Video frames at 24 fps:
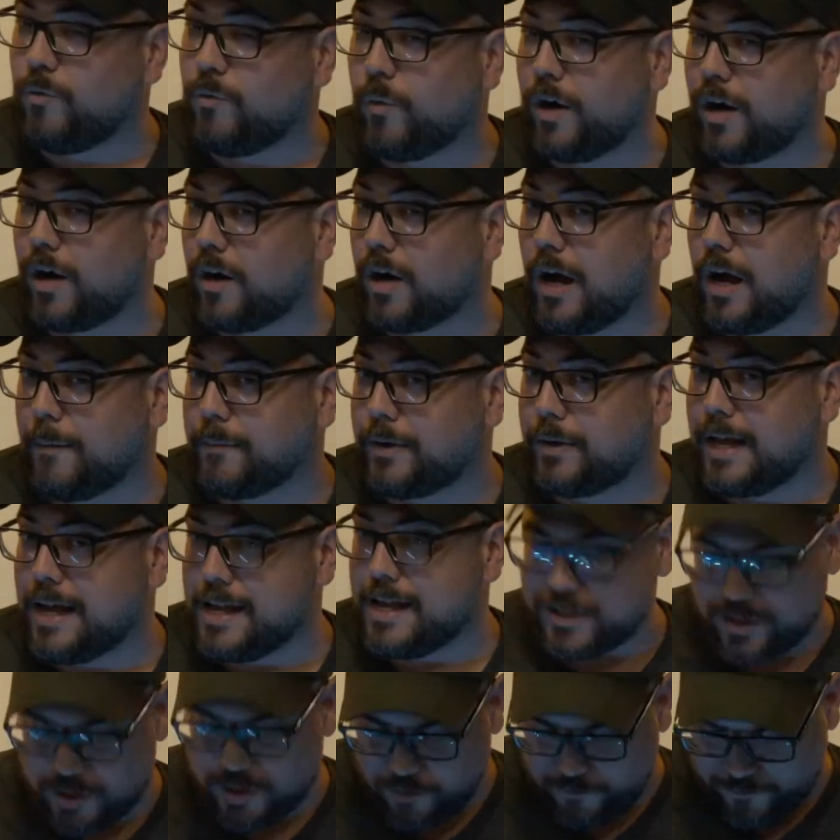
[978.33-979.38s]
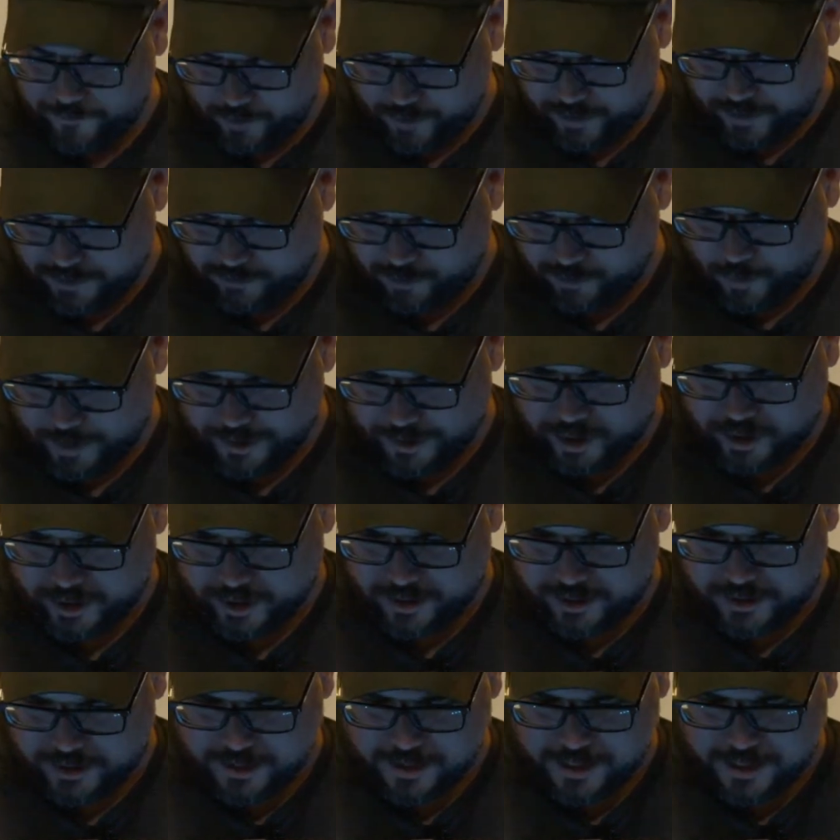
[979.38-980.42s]
where I'm going to ask you folks some
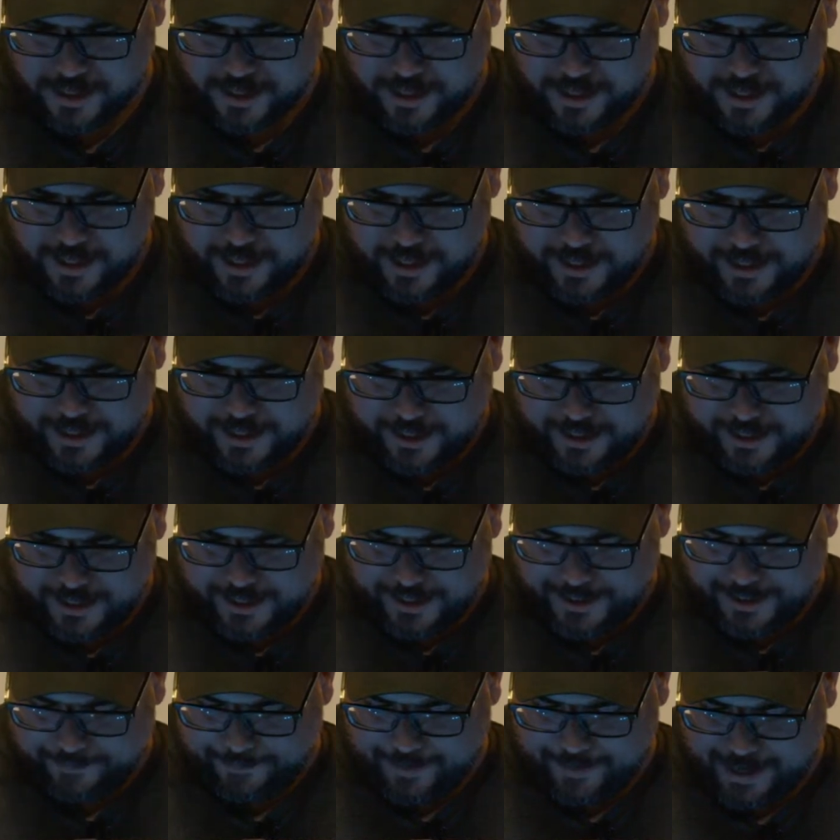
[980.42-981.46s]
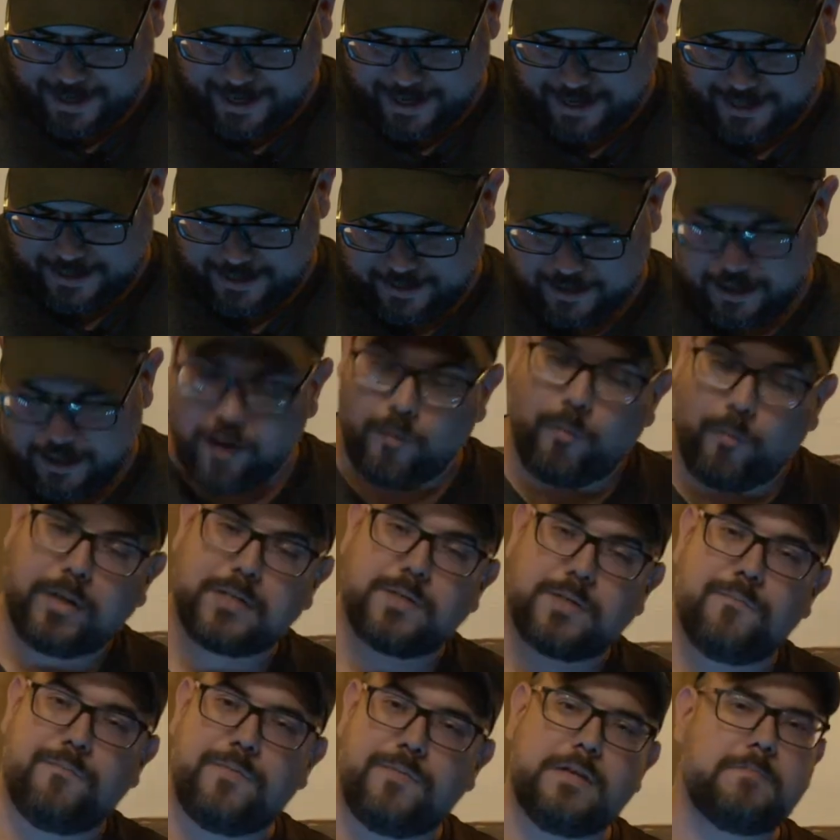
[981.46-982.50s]
questions. And I want
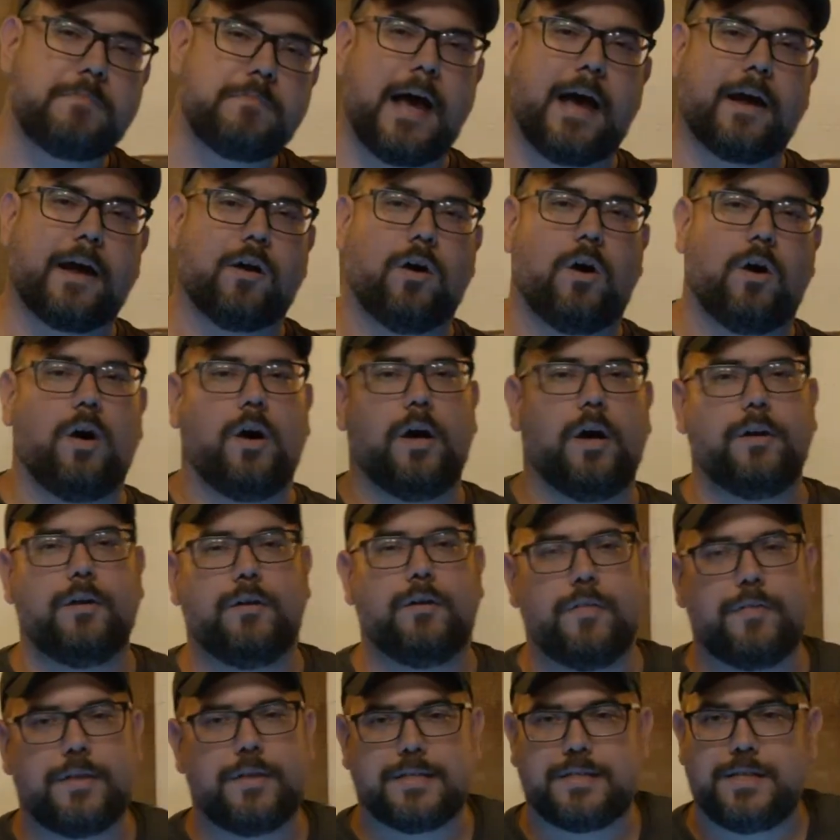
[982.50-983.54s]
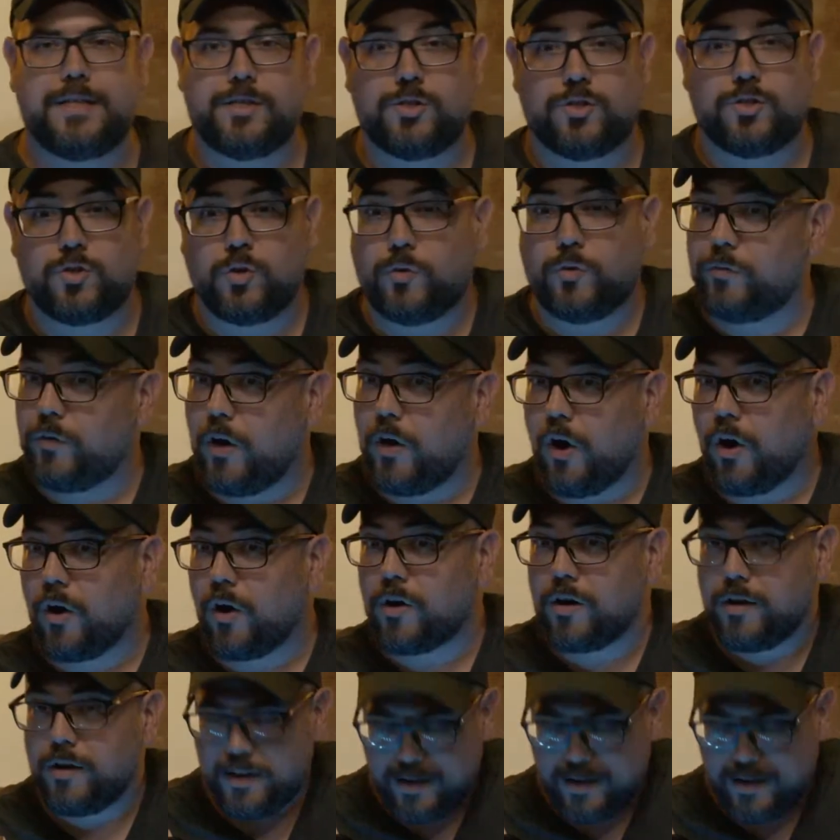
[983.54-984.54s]
some feedback on this season so far,